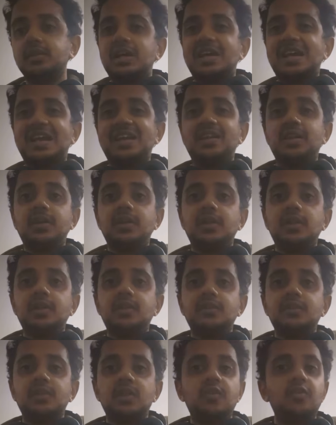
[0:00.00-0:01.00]

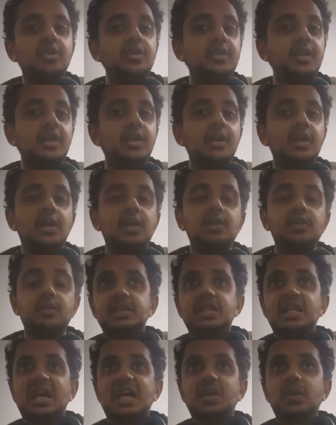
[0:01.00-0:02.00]
categories, everything else
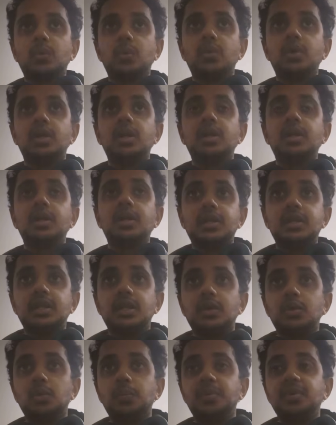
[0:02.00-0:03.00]
that will
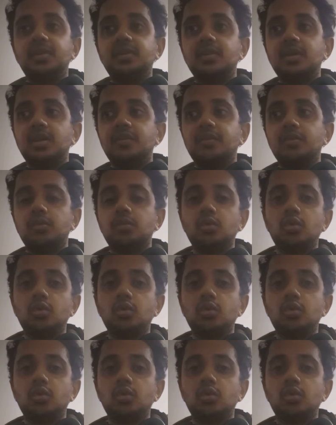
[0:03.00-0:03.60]
need to be saved.